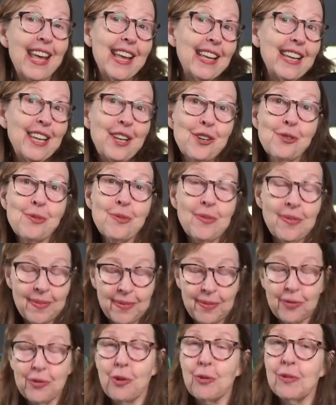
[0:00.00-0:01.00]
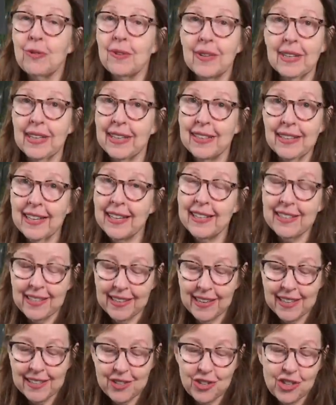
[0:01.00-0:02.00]
You know, though it's
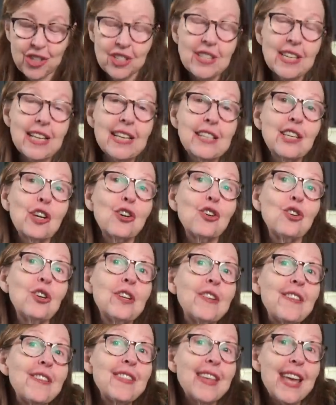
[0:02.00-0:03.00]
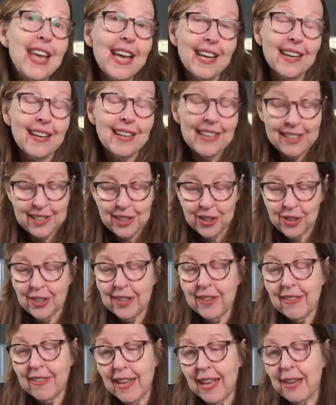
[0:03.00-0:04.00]
it's just it's a good thing. It's a
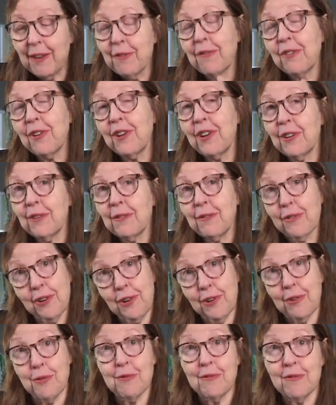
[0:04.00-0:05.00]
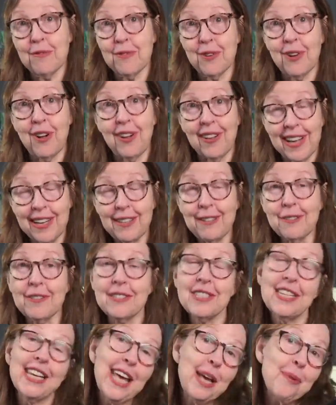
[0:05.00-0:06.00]
good thing for for your overall
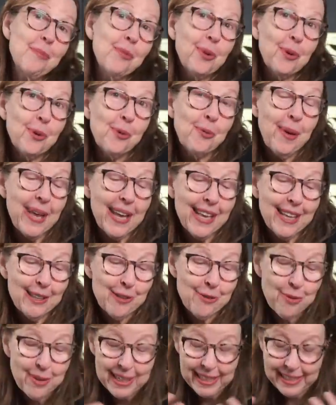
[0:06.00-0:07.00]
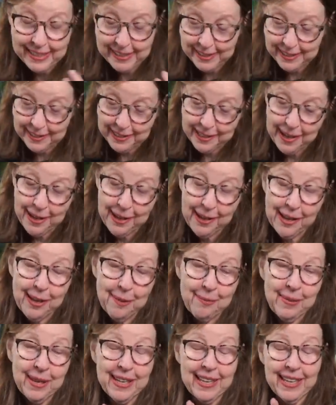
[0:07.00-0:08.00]
health to get more omega 3s. Uh,
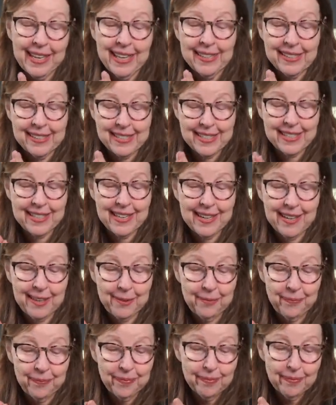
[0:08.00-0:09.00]
I mean, it's uh,